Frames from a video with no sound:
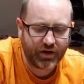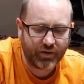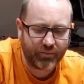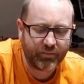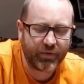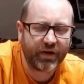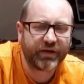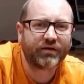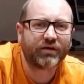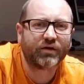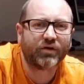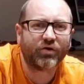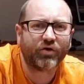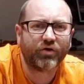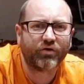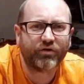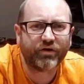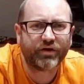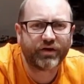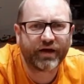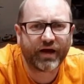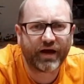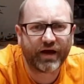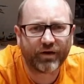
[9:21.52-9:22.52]

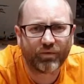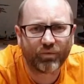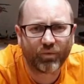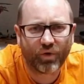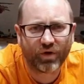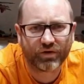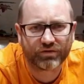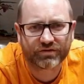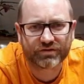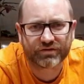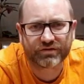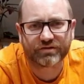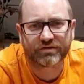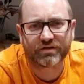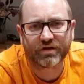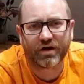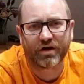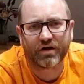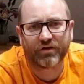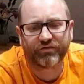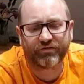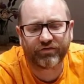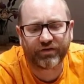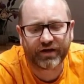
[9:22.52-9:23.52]
Mandalorian N1
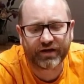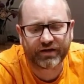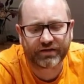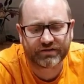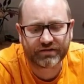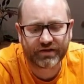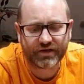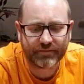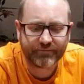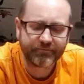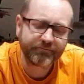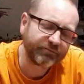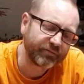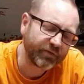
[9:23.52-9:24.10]
Starfighter,